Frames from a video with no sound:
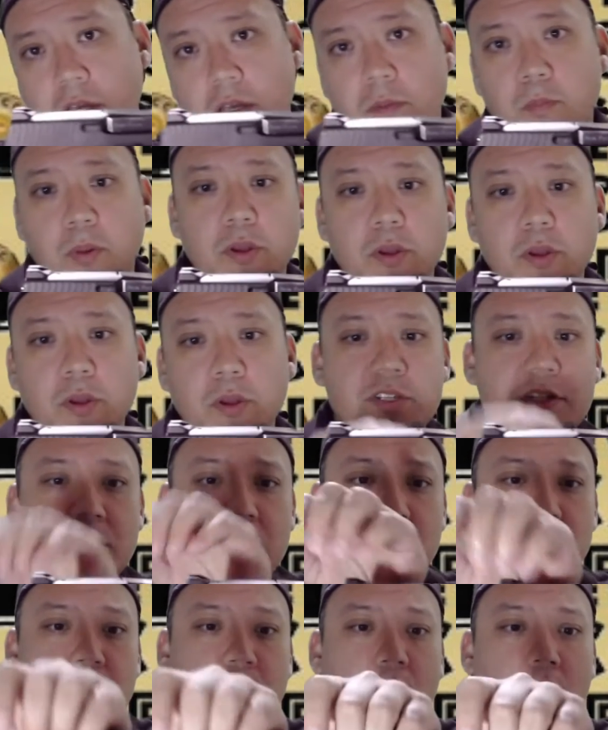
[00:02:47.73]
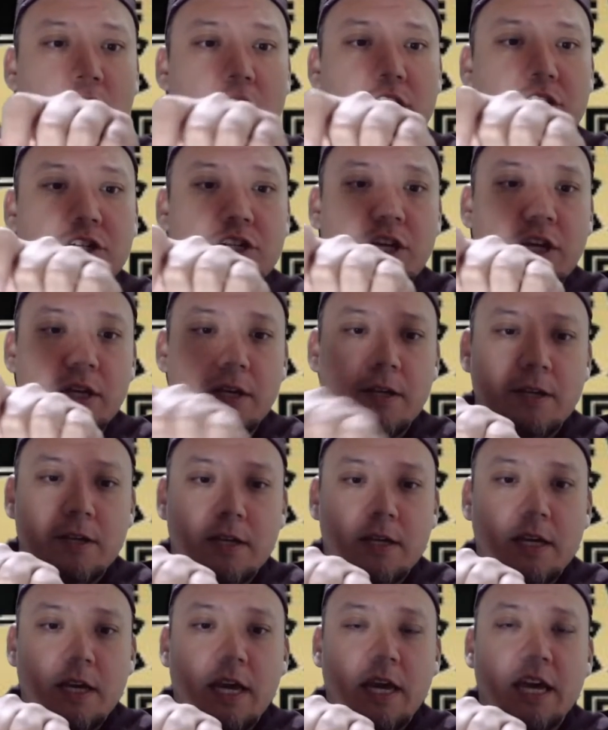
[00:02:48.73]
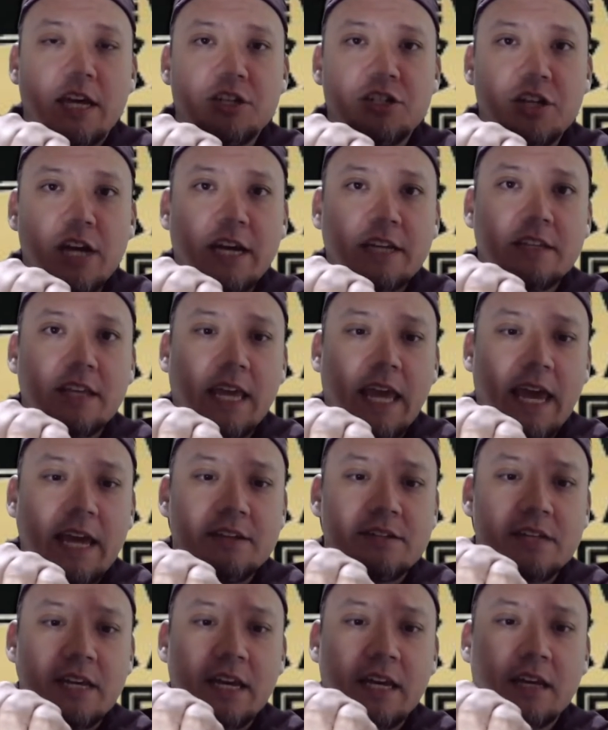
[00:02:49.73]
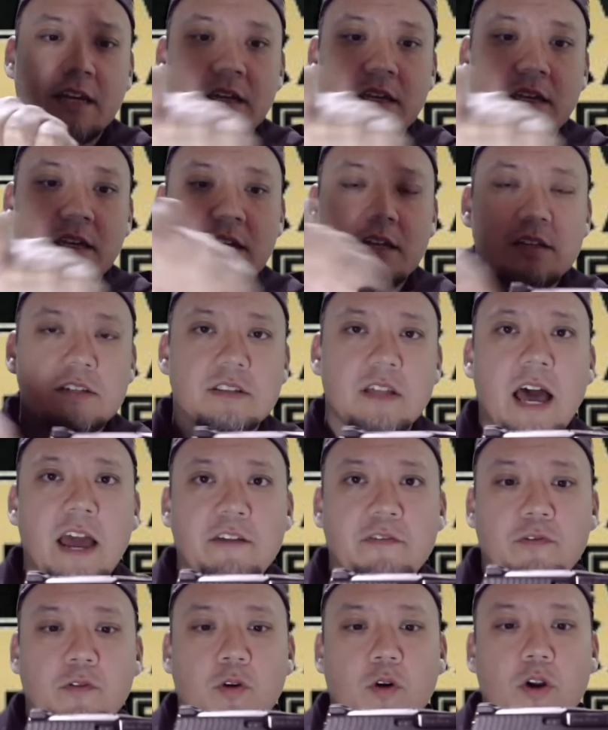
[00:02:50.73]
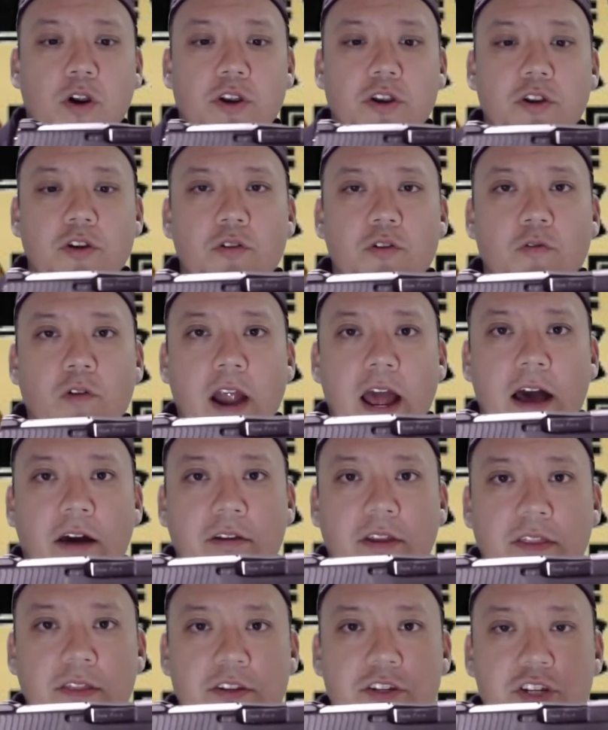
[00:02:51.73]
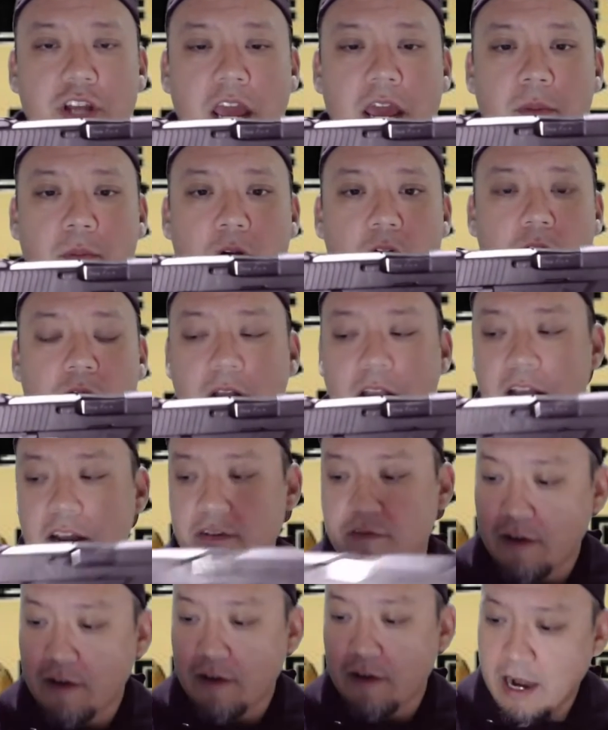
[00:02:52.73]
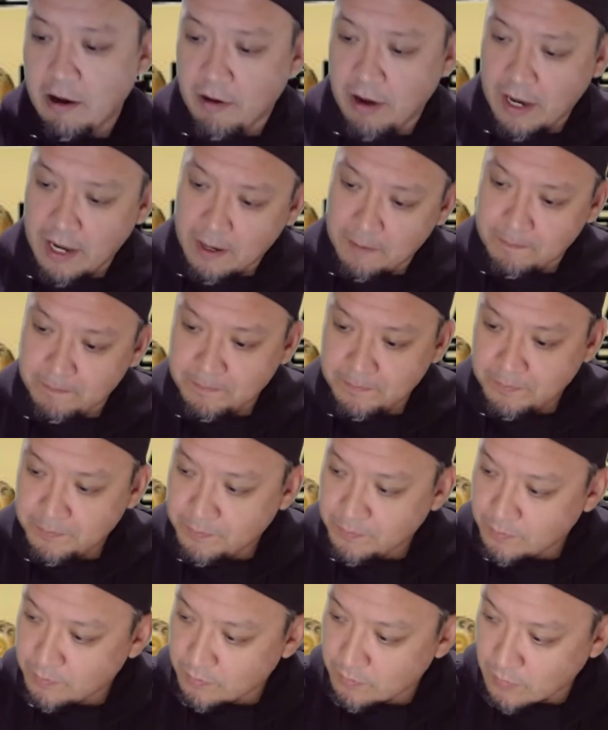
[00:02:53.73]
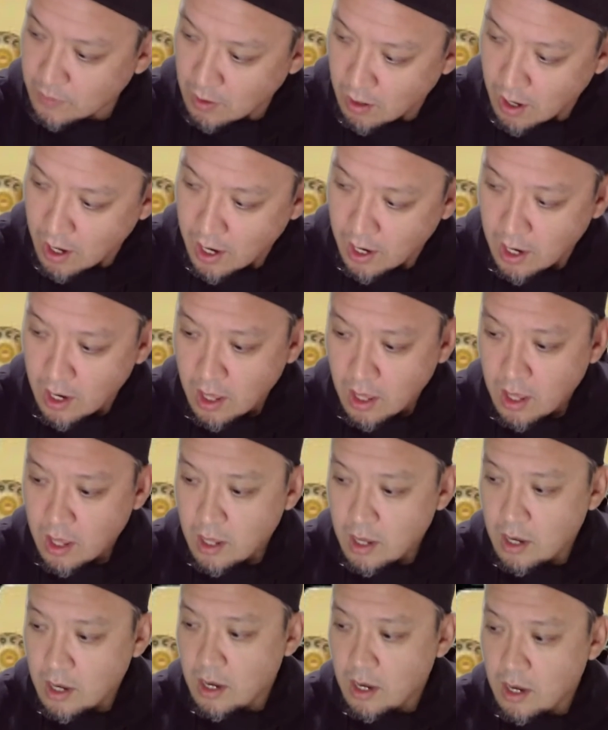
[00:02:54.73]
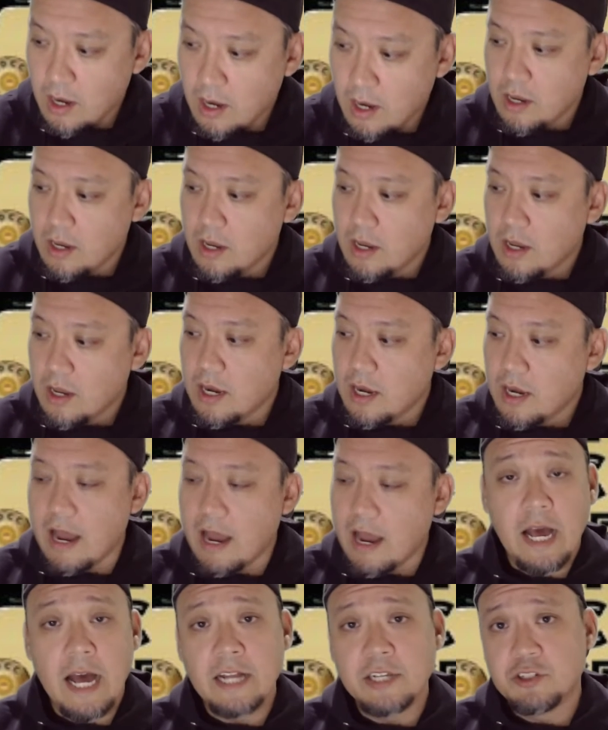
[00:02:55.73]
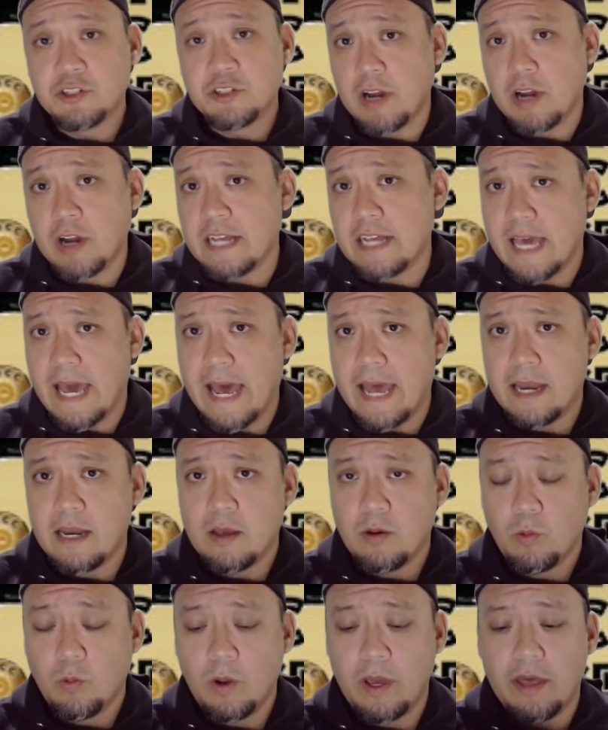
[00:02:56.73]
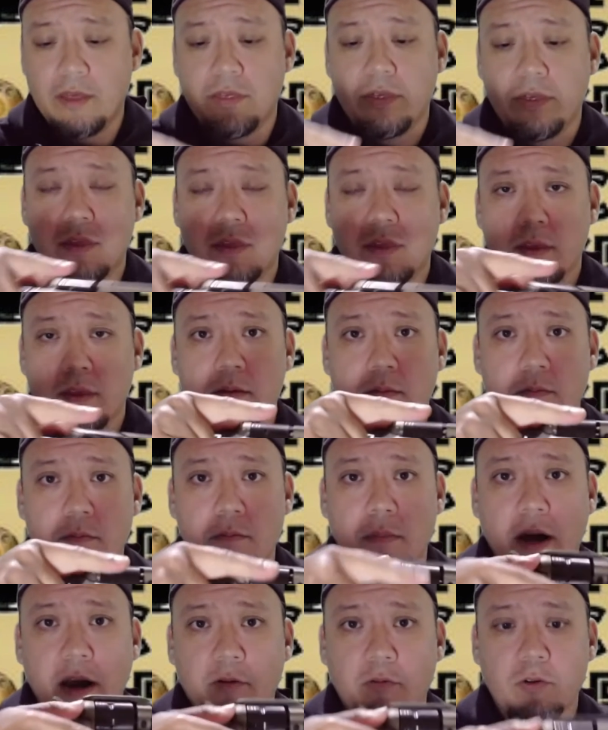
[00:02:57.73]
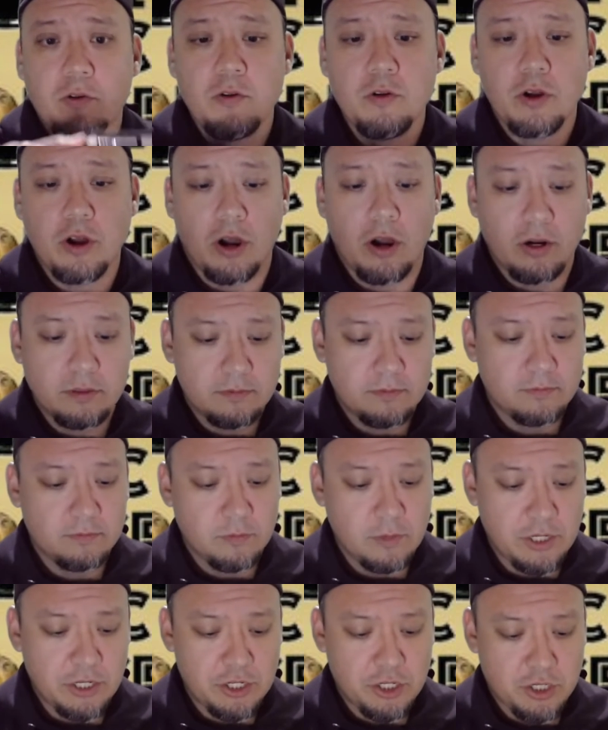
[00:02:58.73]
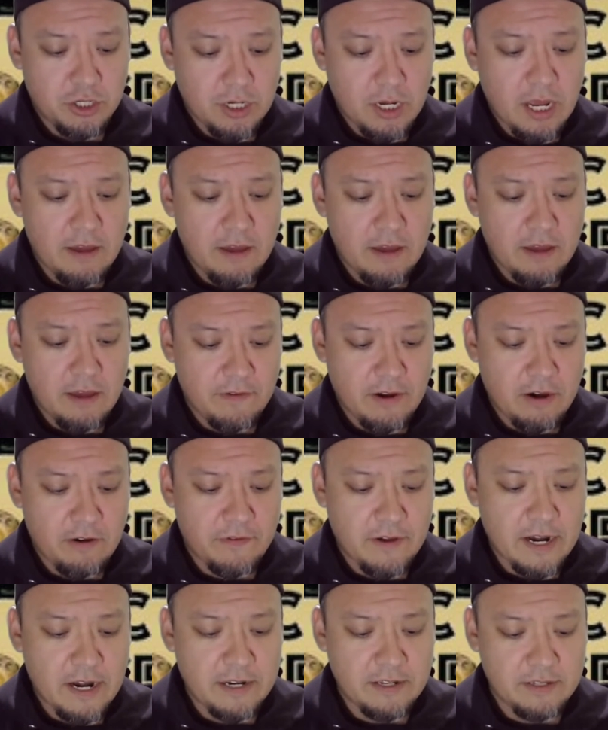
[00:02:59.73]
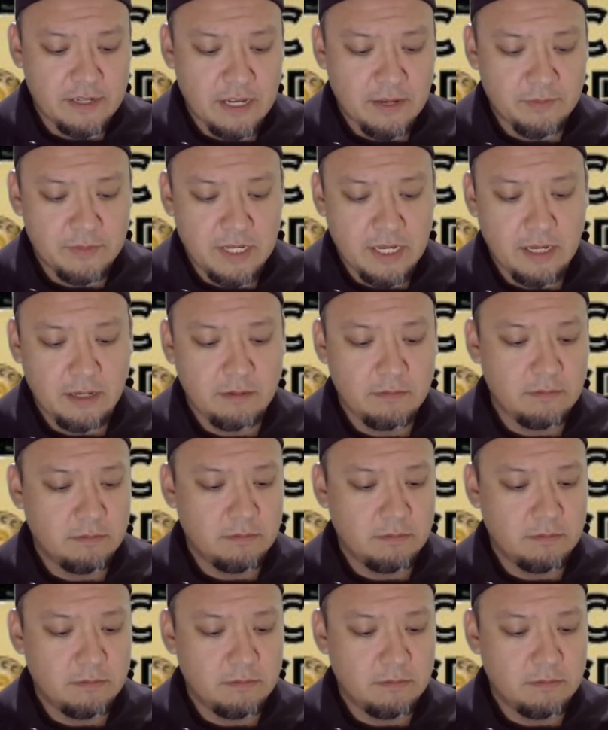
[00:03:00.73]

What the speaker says: bullet is discharged, eject the casing, slide forward, new round in the chamber, ready to fire again. All right. Now contrast that with my Ruger, which I have verified is empty.